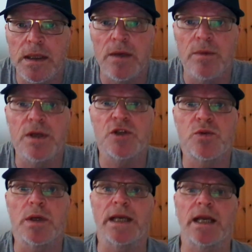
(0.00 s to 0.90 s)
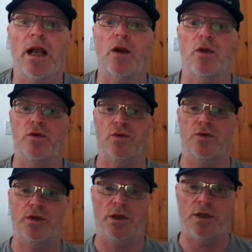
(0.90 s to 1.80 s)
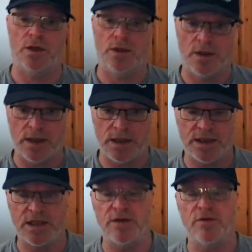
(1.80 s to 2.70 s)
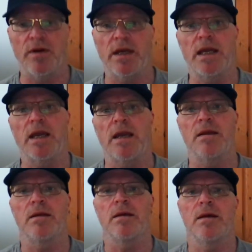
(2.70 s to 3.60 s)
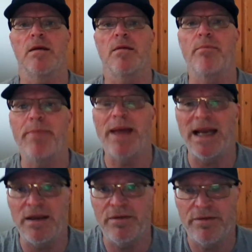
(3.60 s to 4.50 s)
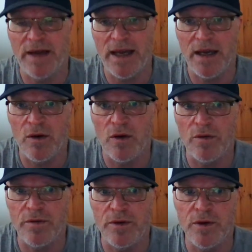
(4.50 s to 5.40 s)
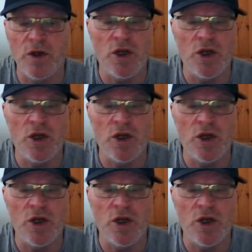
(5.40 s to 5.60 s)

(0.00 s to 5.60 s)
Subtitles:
which will include incinerating belly fat off you.